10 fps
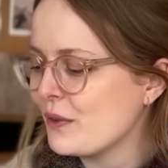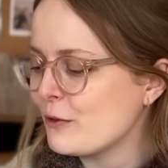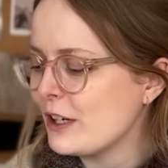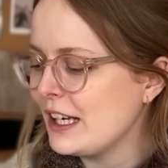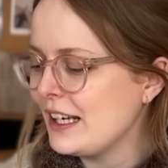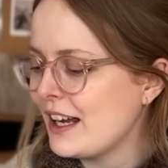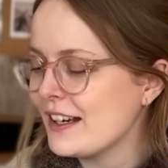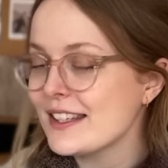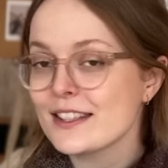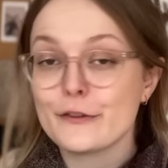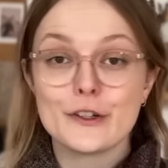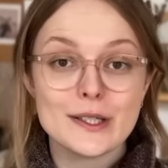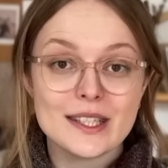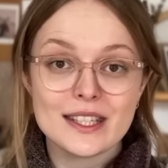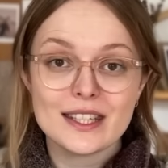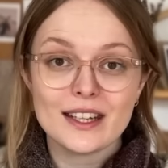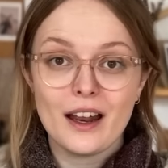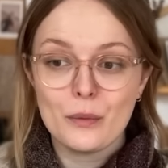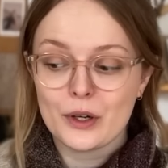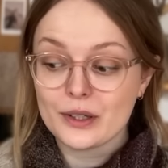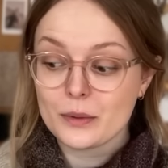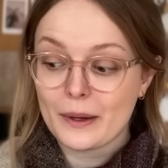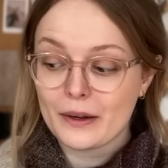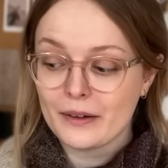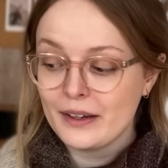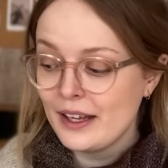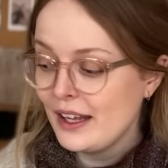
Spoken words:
a really nice first color work sweater.